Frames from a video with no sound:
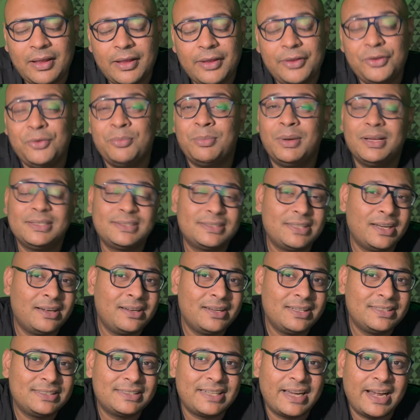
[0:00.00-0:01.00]
You must
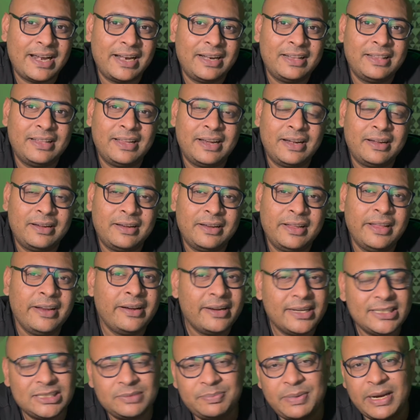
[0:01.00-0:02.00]
understand that
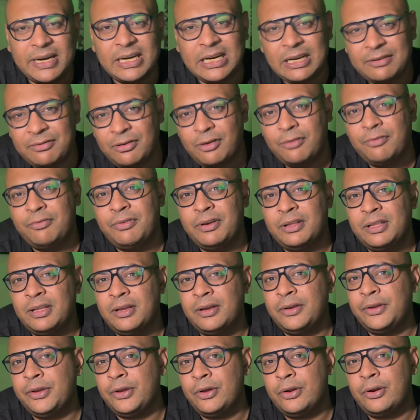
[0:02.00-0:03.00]
irrespective of
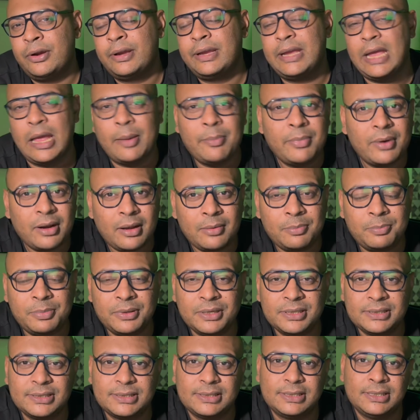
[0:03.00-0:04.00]
whether you're a camera
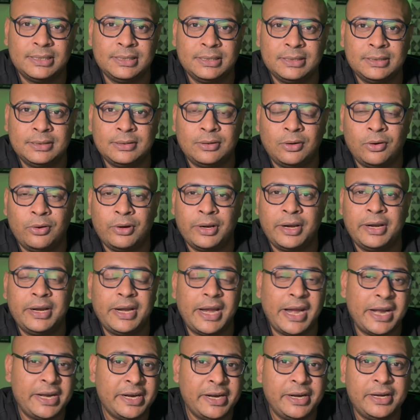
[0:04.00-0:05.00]
person or
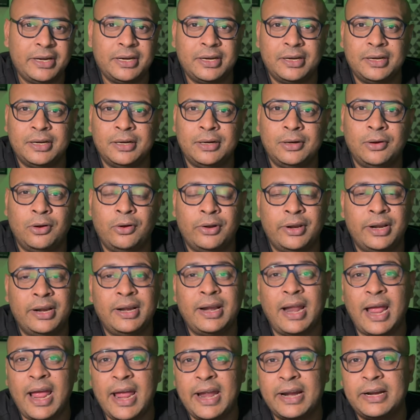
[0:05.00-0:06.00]
an editor or
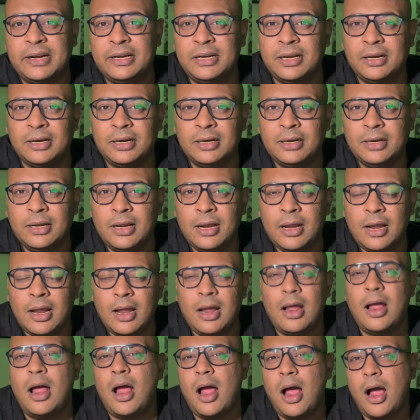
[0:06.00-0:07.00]
an actor,
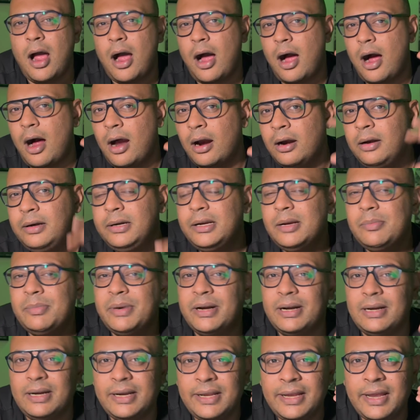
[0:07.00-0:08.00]

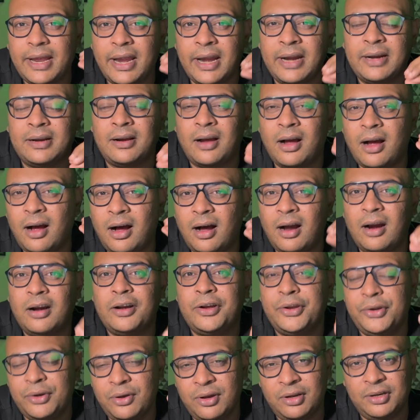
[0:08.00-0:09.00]
ultimately at
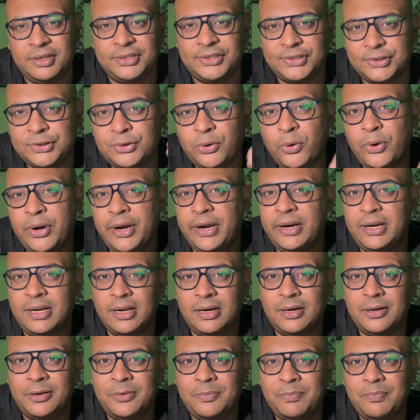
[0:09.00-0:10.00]
heart you're a
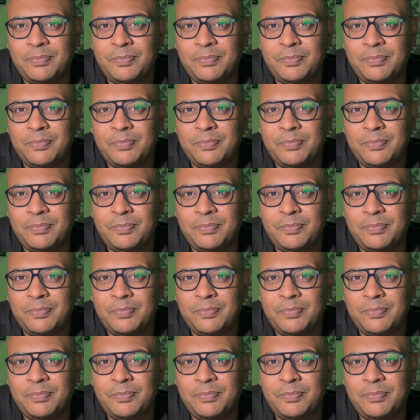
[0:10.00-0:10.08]
storyteller.